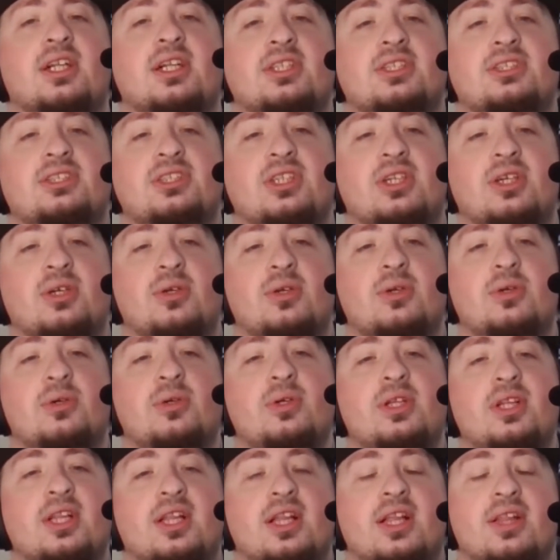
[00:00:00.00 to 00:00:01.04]
So
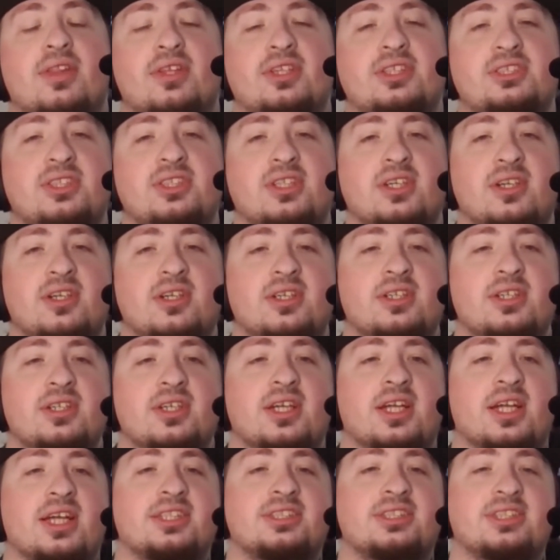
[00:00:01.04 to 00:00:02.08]
this card
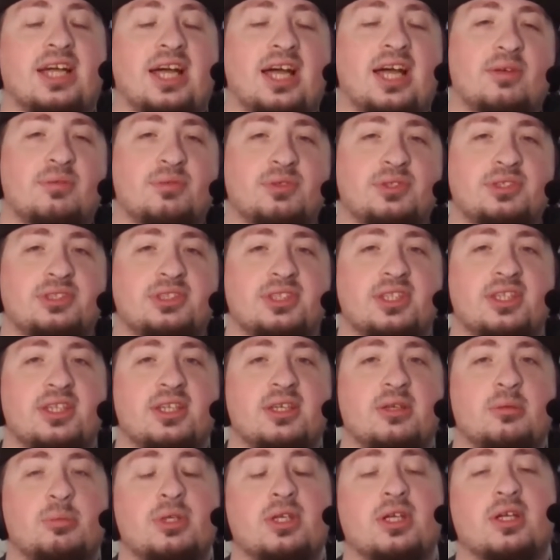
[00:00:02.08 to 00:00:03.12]
is obviously going to
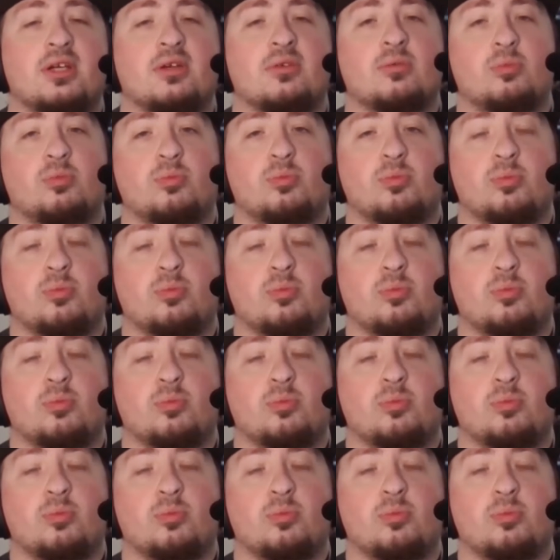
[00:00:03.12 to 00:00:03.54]
be a